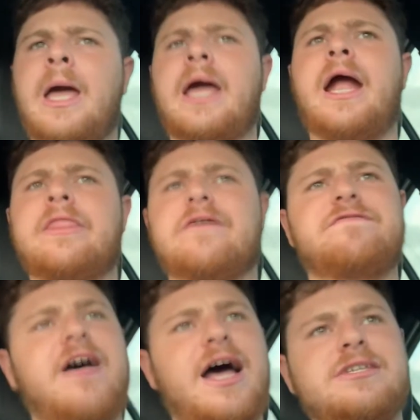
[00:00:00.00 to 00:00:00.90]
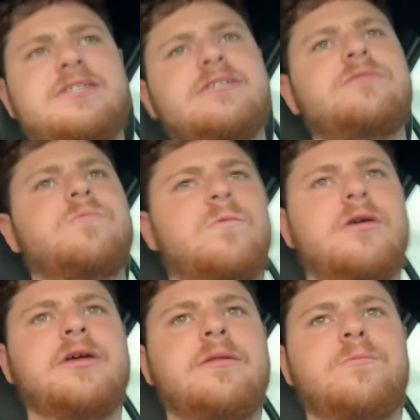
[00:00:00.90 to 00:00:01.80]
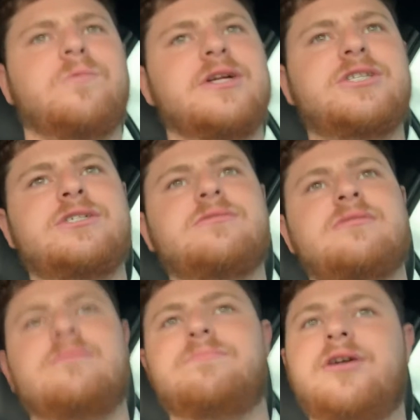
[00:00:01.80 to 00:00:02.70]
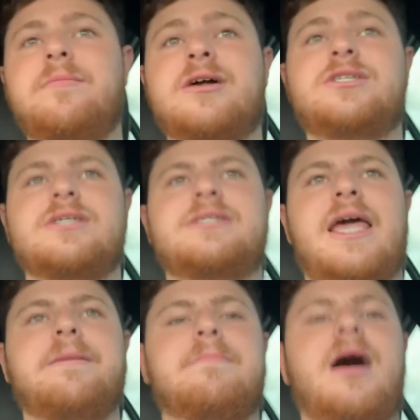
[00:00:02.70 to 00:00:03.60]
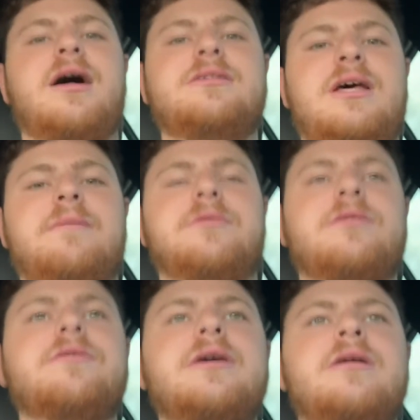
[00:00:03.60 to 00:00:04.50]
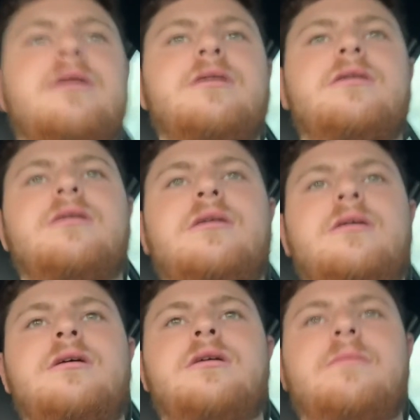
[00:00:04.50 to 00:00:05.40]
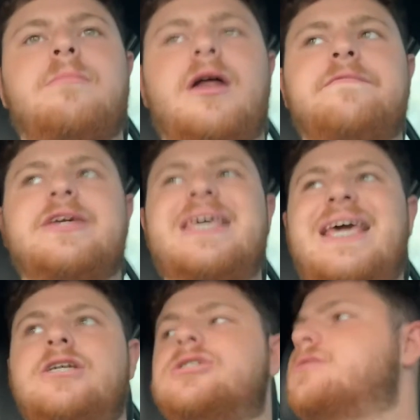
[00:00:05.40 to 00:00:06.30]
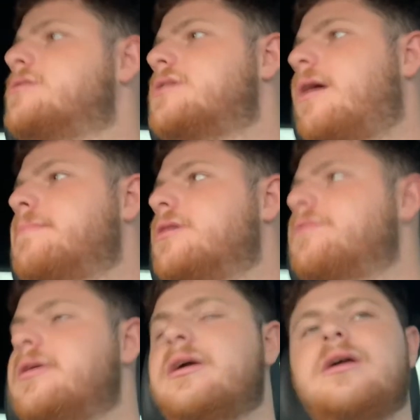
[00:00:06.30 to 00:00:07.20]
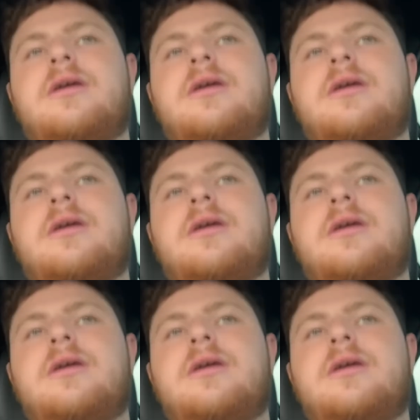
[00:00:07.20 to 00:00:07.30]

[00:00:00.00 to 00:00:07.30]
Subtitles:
And the fastest one, which pretty much the same mods that I'm doing, modifications I'm doing,